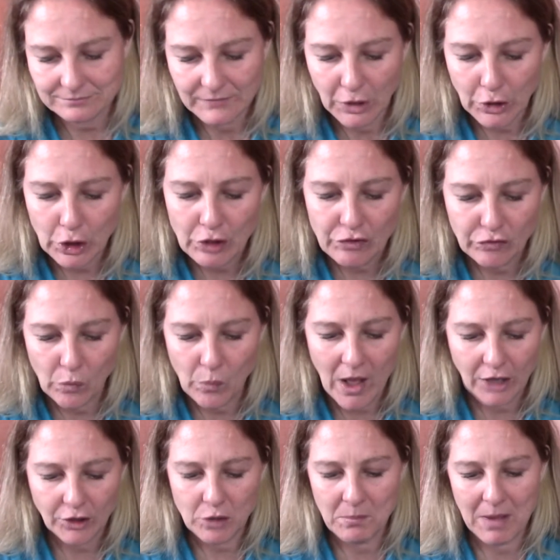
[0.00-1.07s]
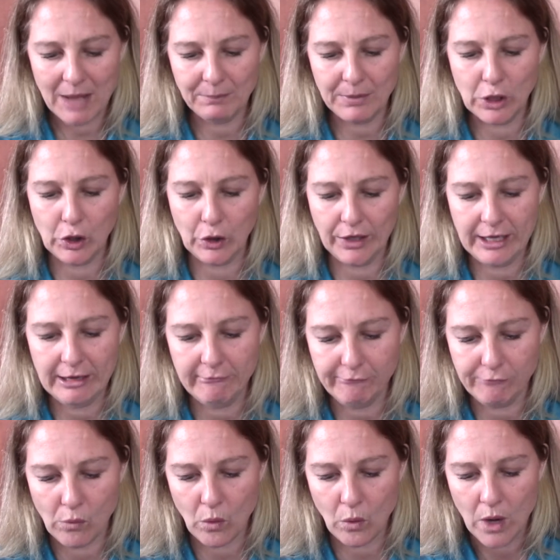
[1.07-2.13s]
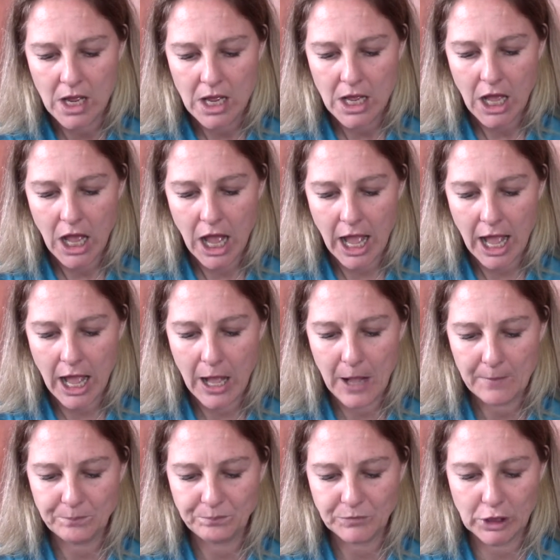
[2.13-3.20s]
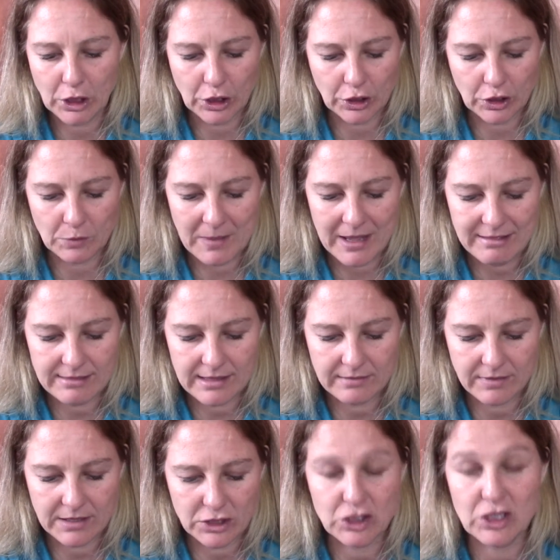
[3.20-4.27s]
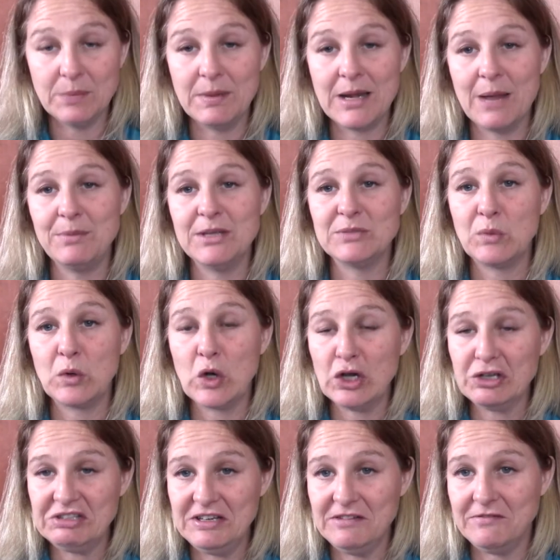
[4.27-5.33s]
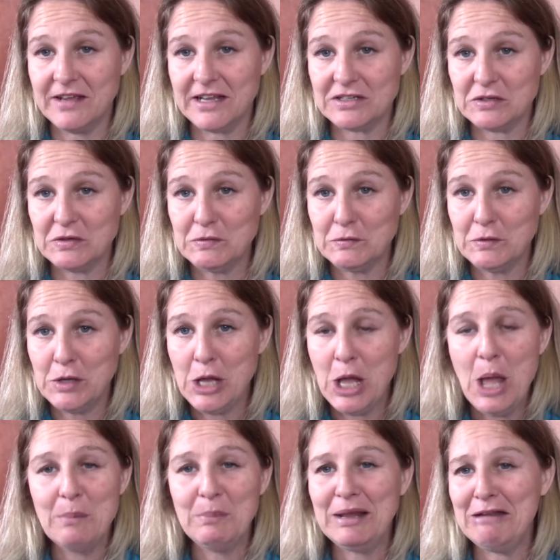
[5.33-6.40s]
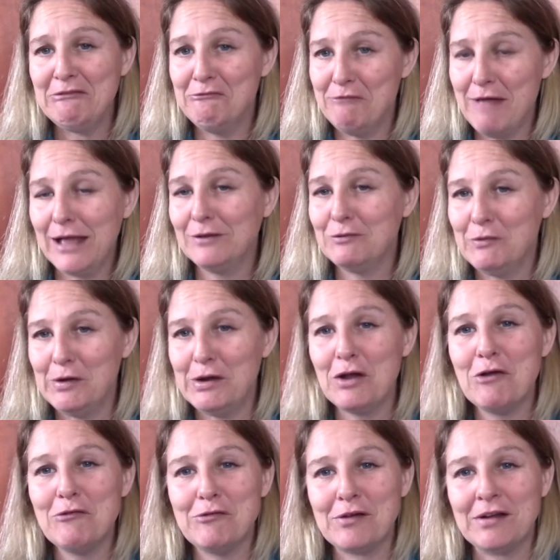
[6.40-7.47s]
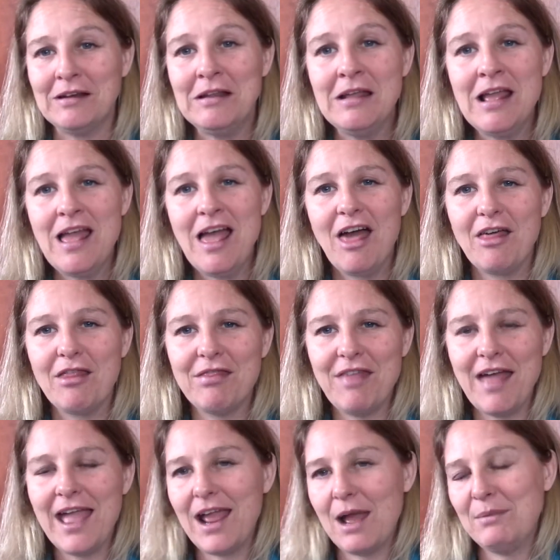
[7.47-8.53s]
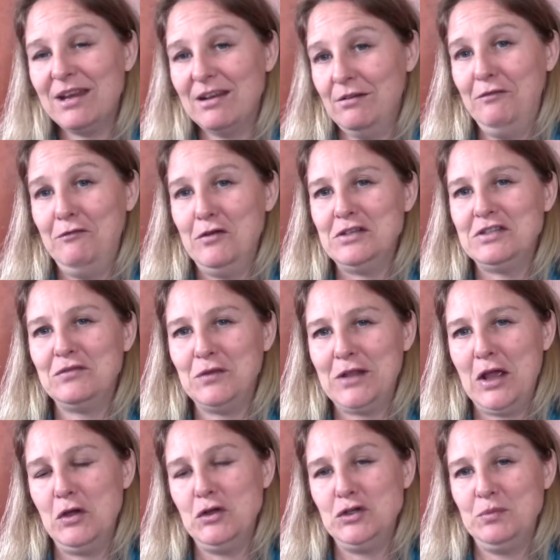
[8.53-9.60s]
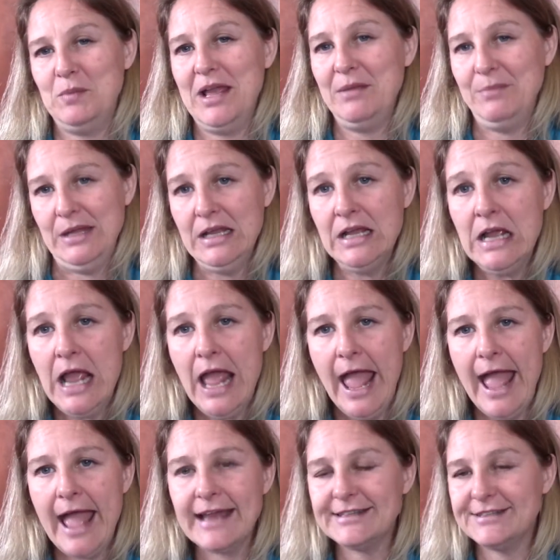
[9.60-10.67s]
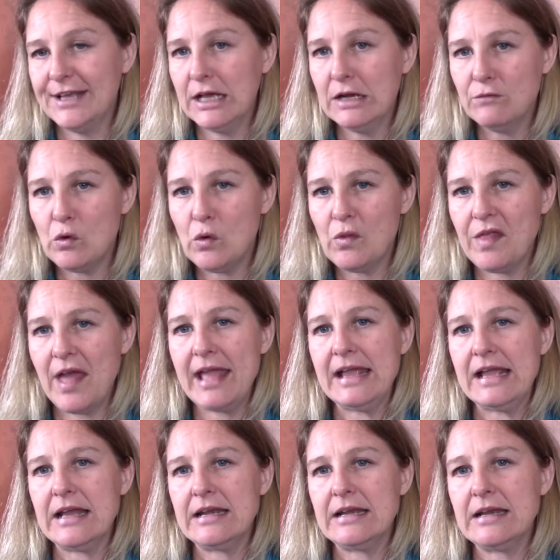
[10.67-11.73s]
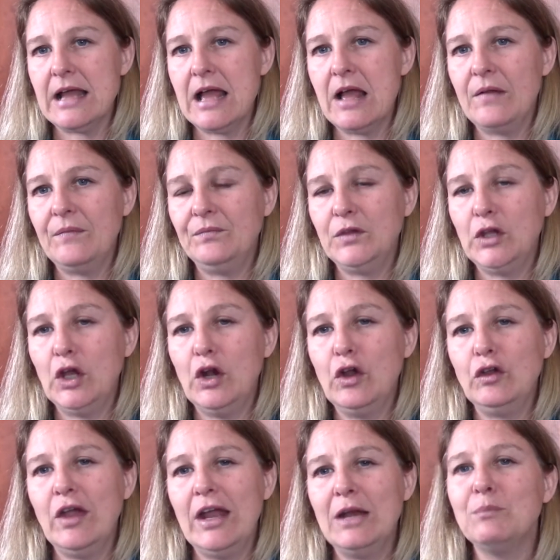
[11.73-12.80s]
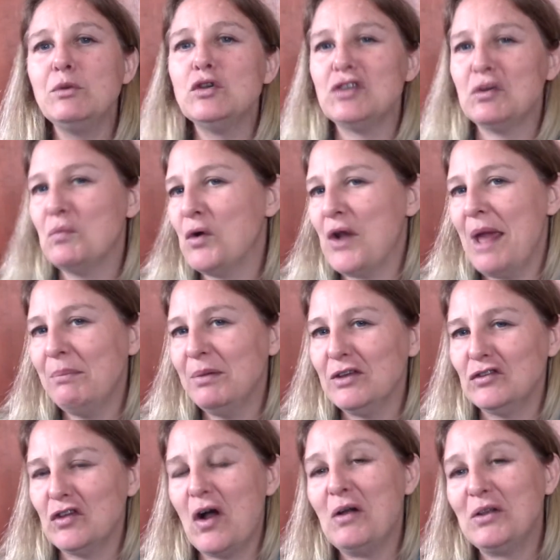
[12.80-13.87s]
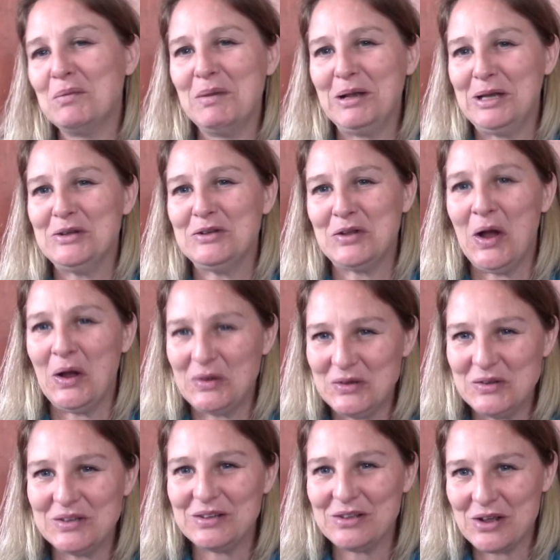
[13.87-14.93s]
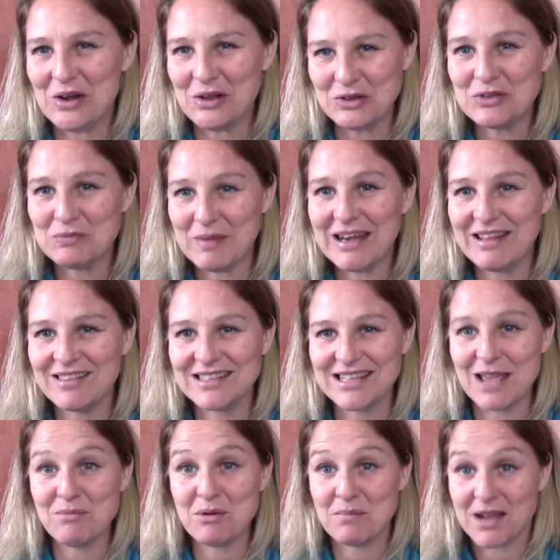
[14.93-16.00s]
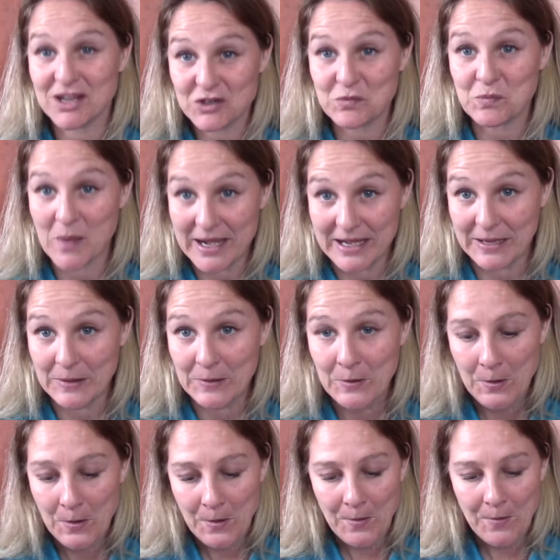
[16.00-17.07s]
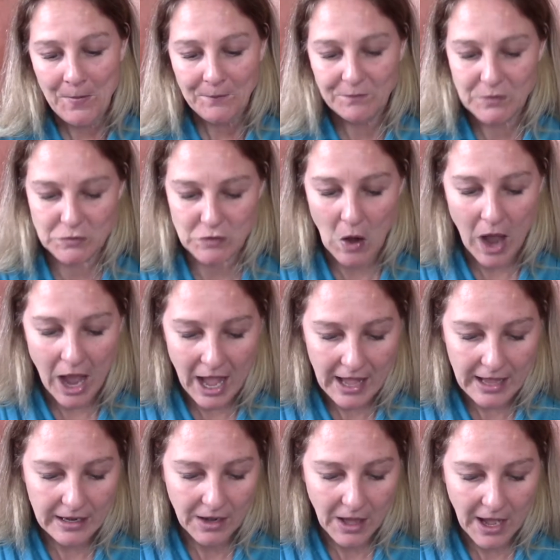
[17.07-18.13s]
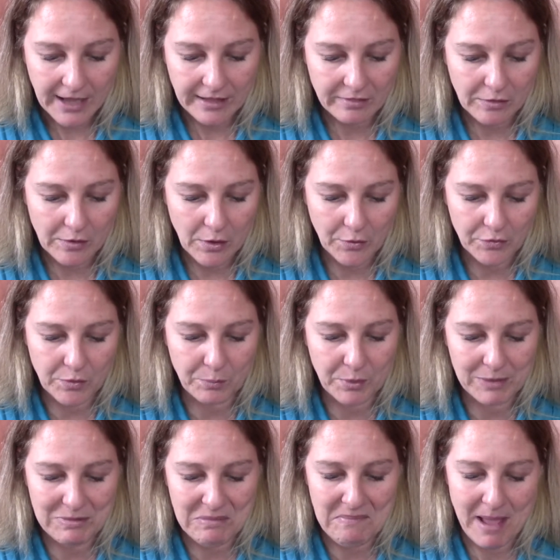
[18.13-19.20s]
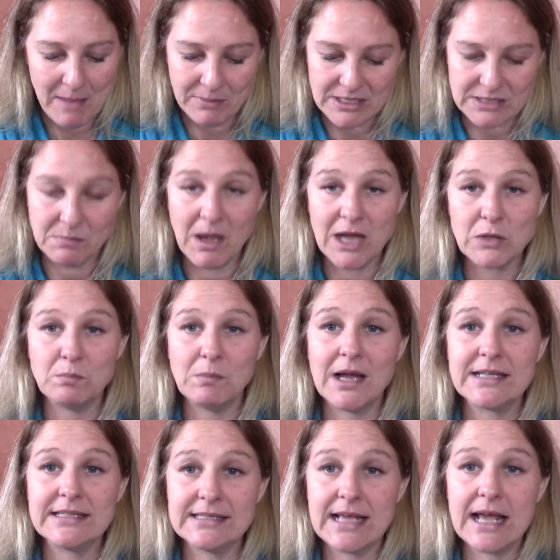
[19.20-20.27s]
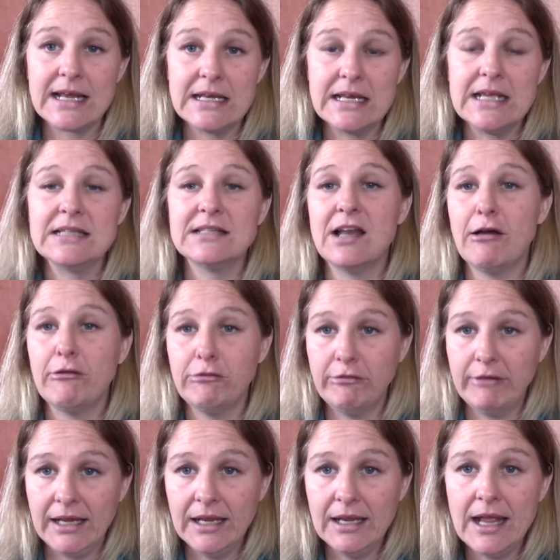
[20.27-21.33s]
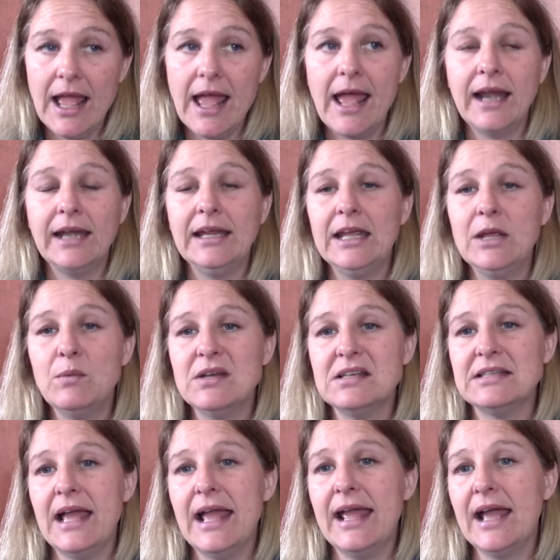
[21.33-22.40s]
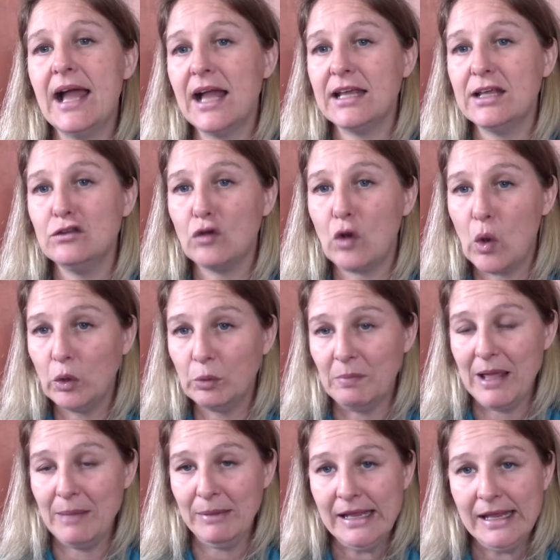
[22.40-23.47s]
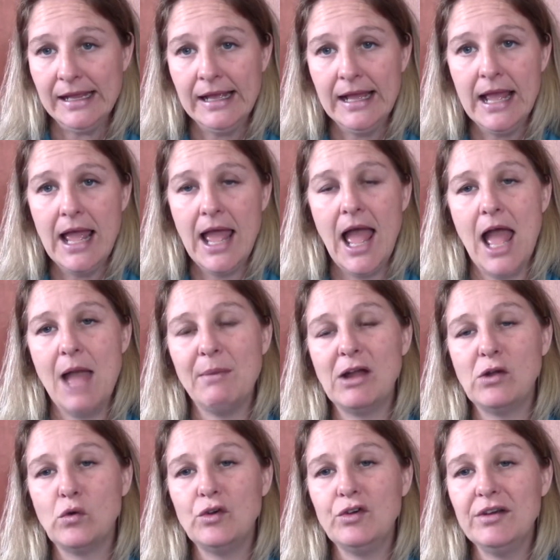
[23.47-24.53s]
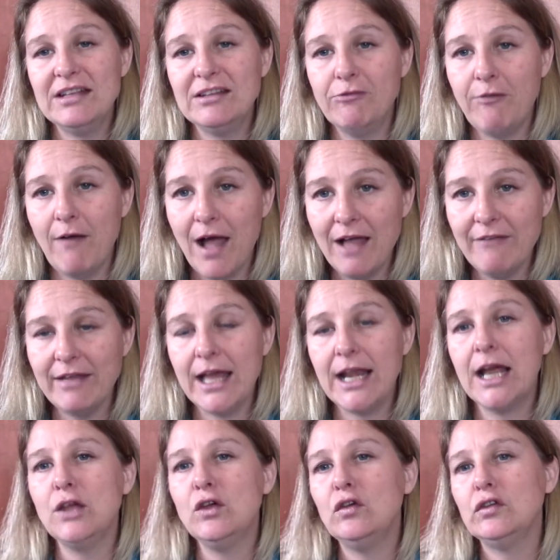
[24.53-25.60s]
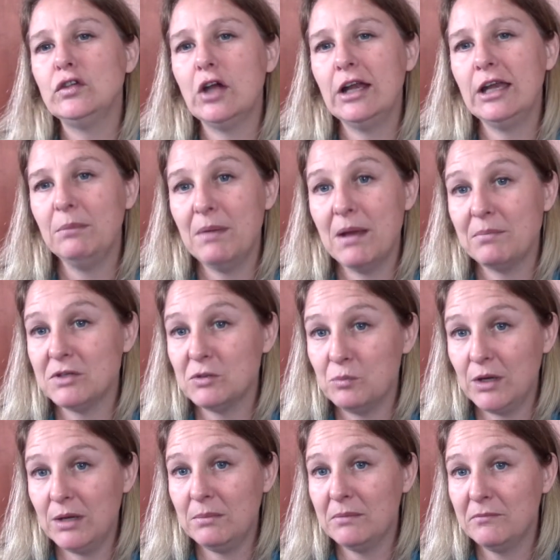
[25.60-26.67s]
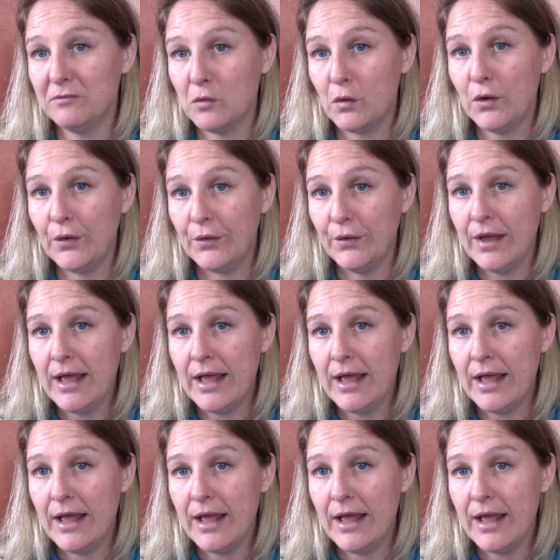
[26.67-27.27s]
You know, so while you might be looking for, you know, you may think that a cheaper nappy is more cost effective, but in fact very often first of all they hurt your baby, and second of all they can, you know, you end up using more nappies, so ultimately you're spending the same amount of money. So I like the premium nappies. My son is now 3 and he was a Huggies Gold baby, and my daughter is 5 and I used only Pampers Premium for her.